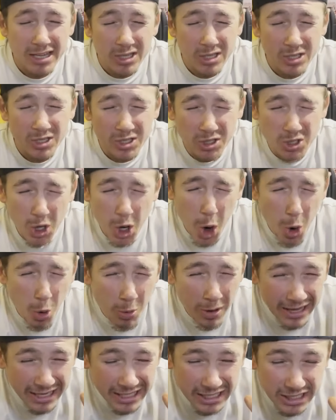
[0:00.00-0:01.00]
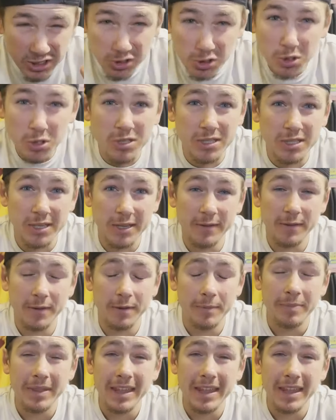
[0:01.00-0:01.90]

so exclusive,